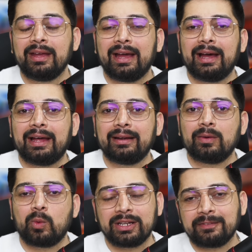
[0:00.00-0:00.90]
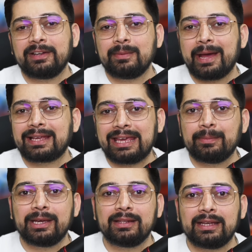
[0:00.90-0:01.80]
And what the feedback came
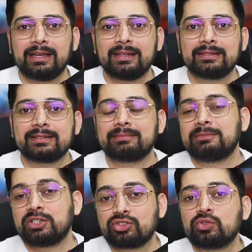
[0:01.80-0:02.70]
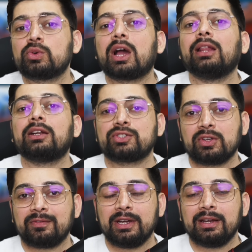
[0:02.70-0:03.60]
in is the true colors
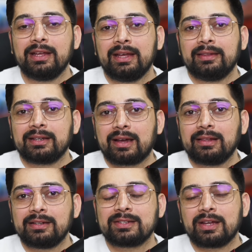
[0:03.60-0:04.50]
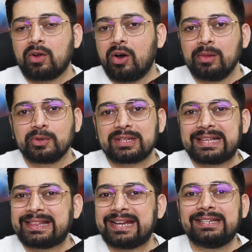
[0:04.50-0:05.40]
of it. The colors are almost
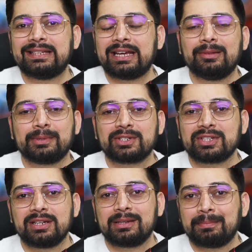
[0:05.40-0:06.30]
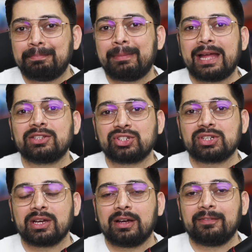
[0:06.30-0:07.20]
like 99% matched
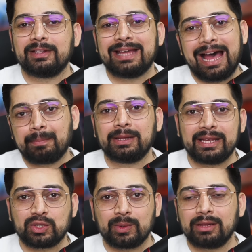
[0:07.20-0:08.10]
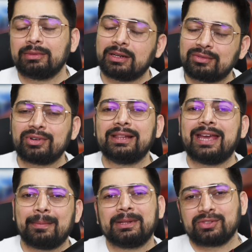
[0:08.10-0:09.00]
uh, with the Apple as well. Not really,
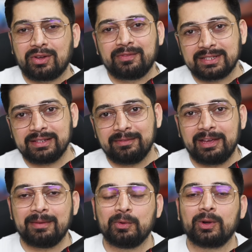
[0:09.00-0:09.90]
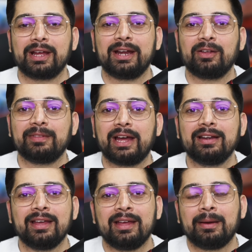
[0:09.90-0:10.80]
Apple is obviously way more ahead of that.
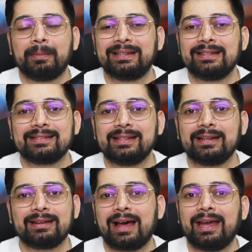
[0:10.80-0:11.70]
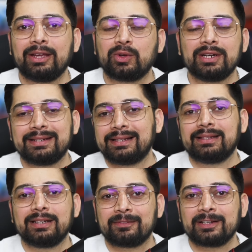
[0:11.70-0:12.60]
But they say that I couldn't tell
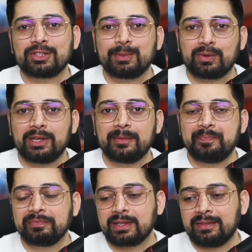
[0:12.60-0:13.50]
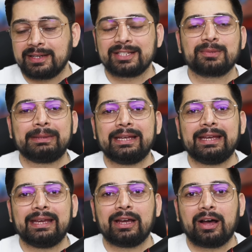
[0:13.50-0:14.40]
the difference between the
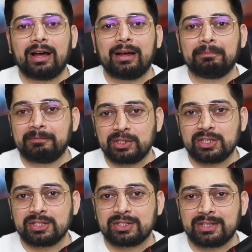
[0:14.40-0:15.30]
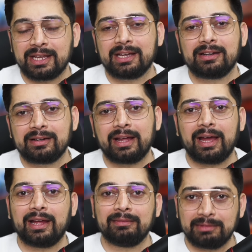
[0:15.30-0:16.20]
display, uh, which is there,
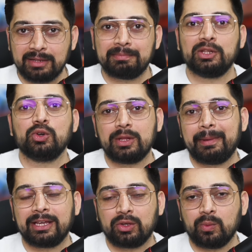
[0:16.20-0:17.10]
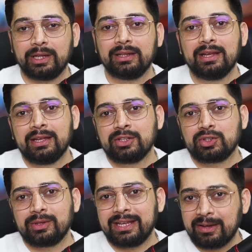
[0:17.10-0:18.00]
and the new, the BenQ one.
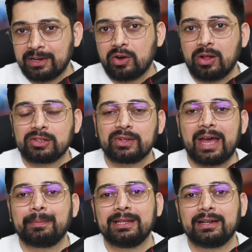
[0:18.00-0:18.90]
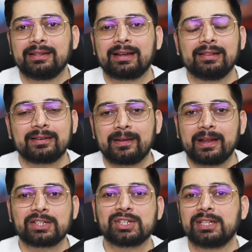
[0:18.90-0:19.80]
So they were also happy that the color
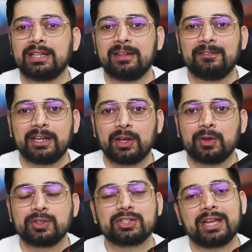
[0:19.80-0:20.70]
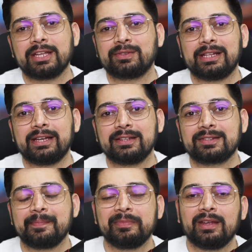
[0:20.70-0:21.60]
correction in the videos as well as
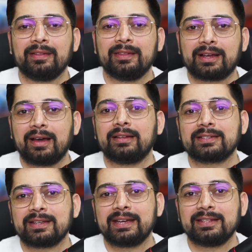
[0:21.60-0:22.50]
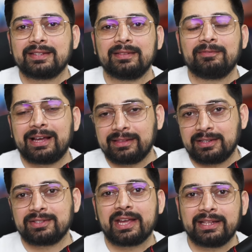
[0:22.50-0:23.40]
the color science and while the
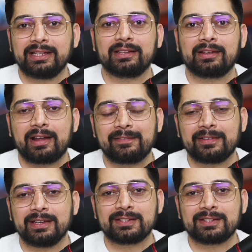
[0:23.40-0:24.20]
designing the graphics